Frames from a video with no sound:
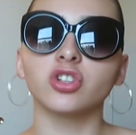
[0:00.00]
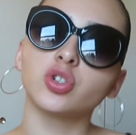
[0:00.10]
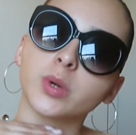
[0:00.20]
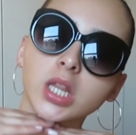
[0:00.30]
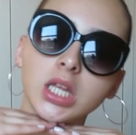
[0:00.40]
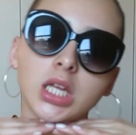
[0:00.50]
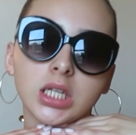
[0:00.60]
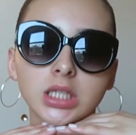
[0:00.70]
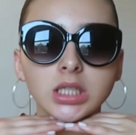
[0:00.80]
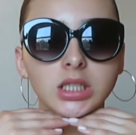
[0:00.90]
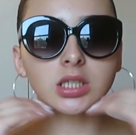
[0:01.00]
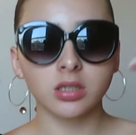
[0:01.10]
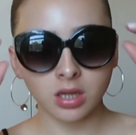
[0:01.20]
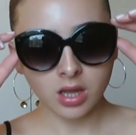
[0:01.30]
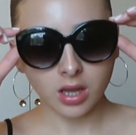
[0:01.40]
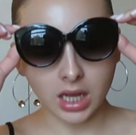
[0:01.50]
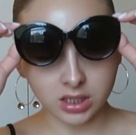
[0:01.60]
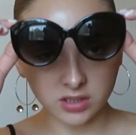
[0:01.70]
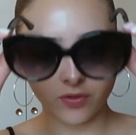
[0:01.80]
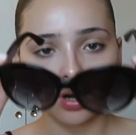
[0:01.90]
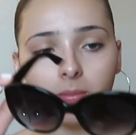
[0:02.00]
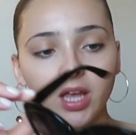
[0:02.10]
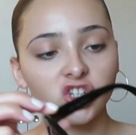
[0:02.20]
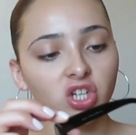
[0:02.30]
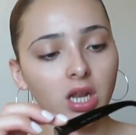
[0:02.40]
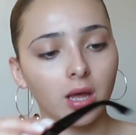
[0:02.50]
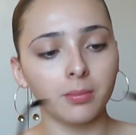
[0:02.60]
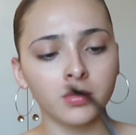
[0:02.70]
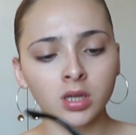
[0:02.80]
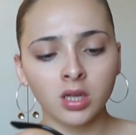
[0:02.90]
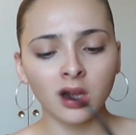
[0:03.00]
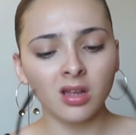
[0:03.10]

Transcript: so I'll just wear these. Got these from H&M